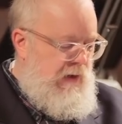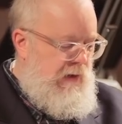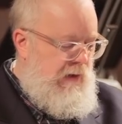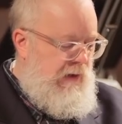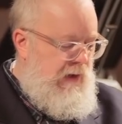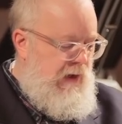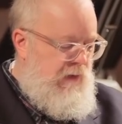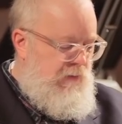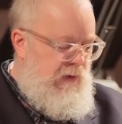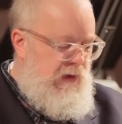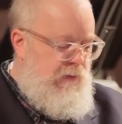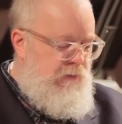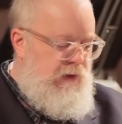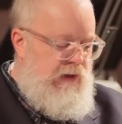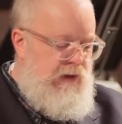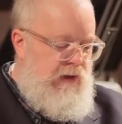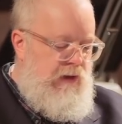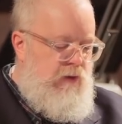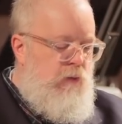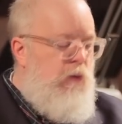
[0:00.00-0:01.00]
Let me
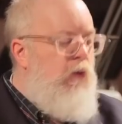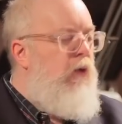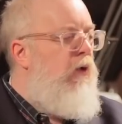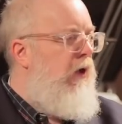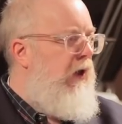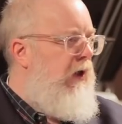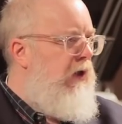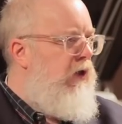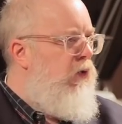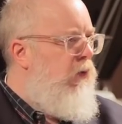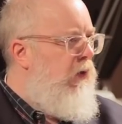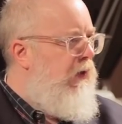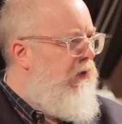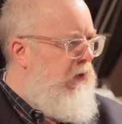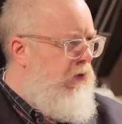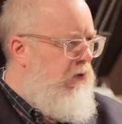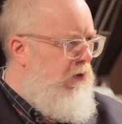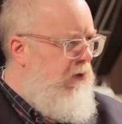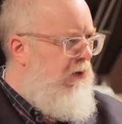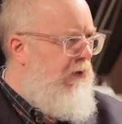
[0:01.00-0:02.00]
be a warning to us
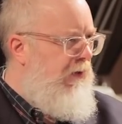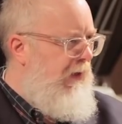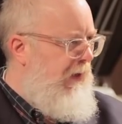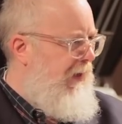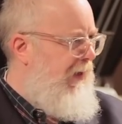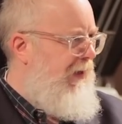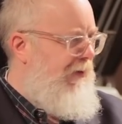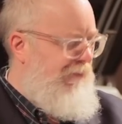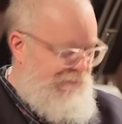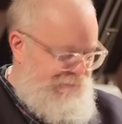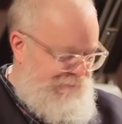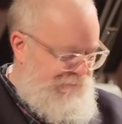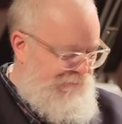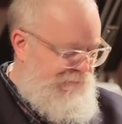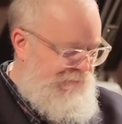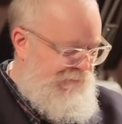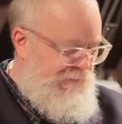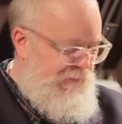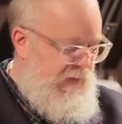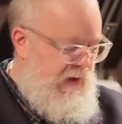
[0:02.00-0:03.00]
all, then.
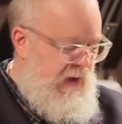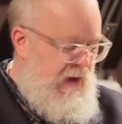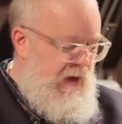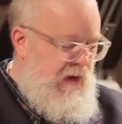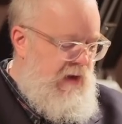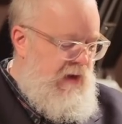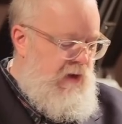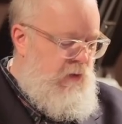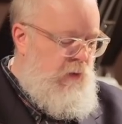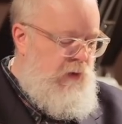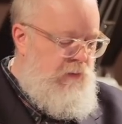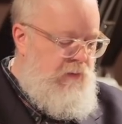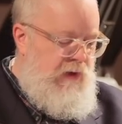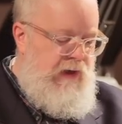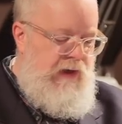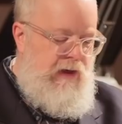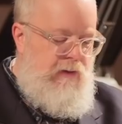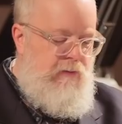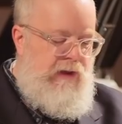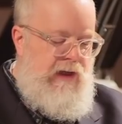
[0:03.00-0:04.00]
When
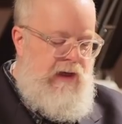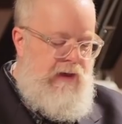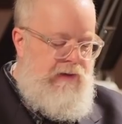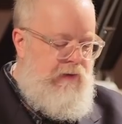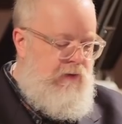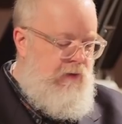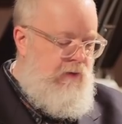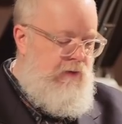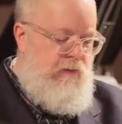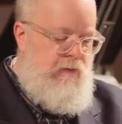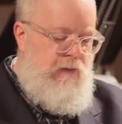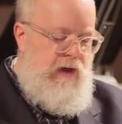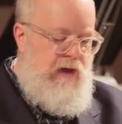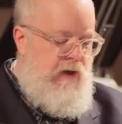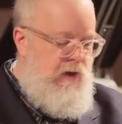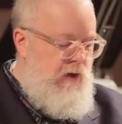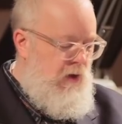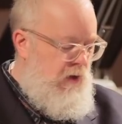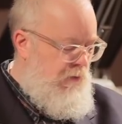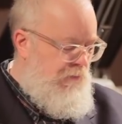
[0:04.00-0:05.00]
meeting Placido
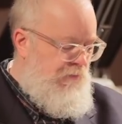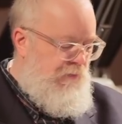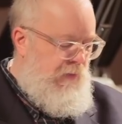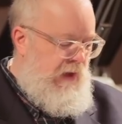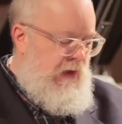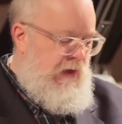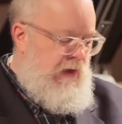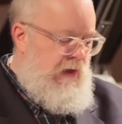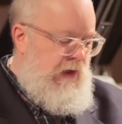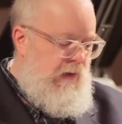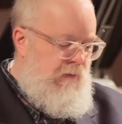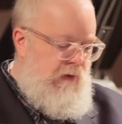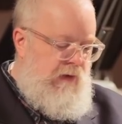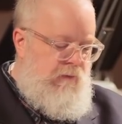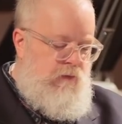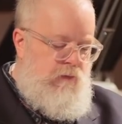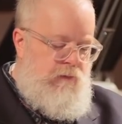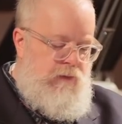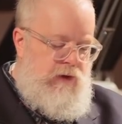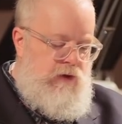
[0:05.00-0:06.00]
Domingo, even
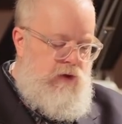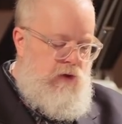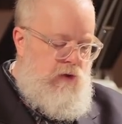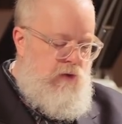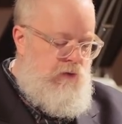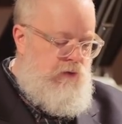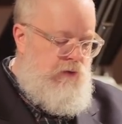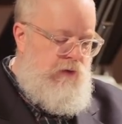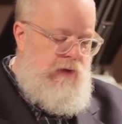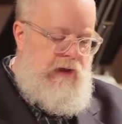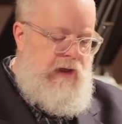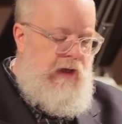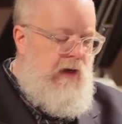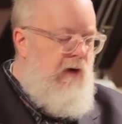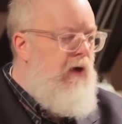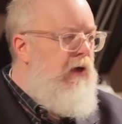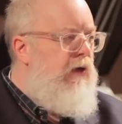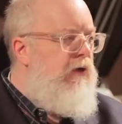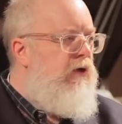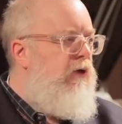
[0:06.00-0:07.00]
if you've been told you can
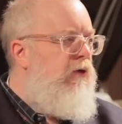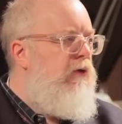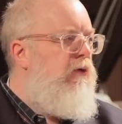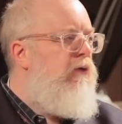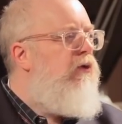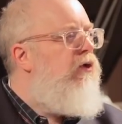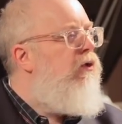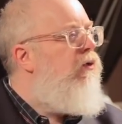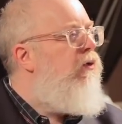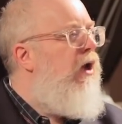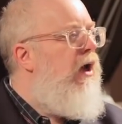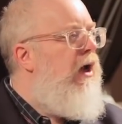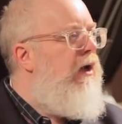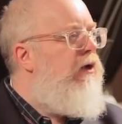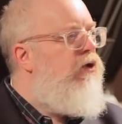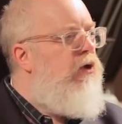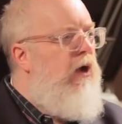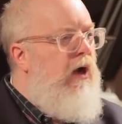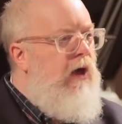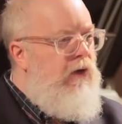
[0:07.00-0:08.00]
carry a tune, do
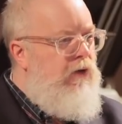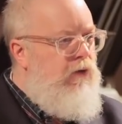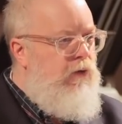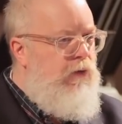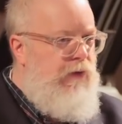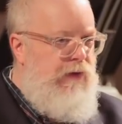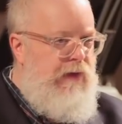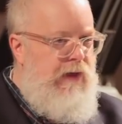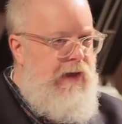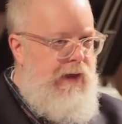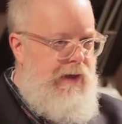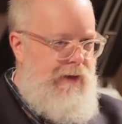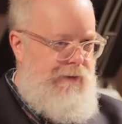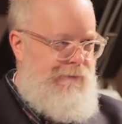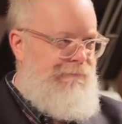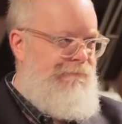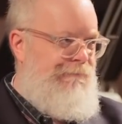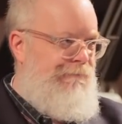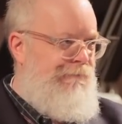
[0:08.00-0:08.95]
not try to sing.